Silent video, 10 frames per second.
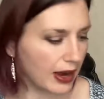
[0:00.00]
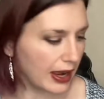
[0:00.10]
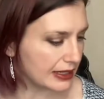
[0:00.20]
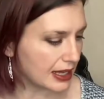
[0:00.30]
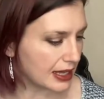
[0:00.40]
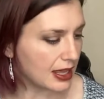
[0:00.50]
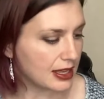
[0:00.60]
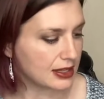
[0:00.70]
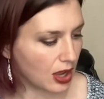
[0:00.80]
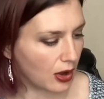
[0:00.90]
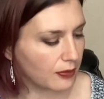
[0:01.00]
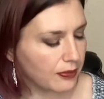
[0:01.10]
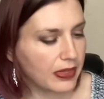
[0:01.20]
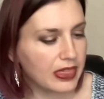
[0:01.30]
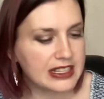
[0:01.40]
All right, so
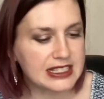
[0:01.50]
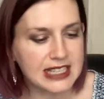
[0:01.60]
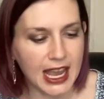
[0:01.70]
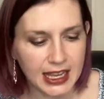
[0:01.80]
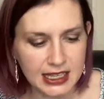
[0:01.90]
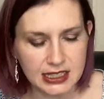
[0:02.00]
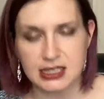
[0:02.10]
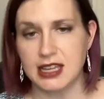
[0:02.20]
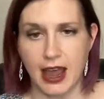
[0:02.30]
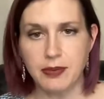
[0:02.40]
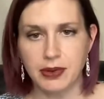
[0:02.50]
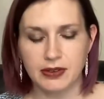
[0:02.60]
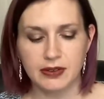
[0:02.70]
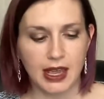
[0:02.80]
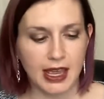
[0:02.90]
the second step
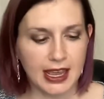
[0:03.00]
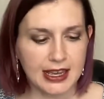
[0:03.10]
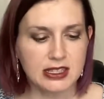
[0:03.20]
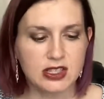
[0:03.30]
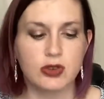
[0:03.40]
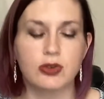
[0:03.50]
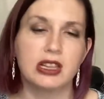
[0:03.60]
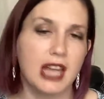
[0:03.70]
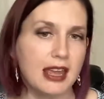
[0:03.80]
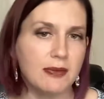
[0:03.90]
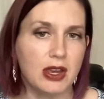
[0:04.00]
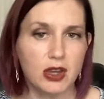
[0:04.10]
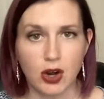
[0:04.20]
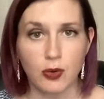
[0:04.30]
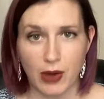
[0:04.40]
is to claim
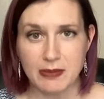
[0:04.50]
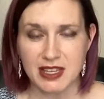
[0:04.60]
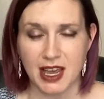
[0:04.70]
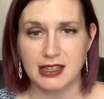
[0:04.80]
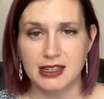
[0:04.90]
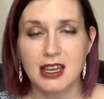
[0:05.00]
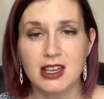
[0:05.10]
your website.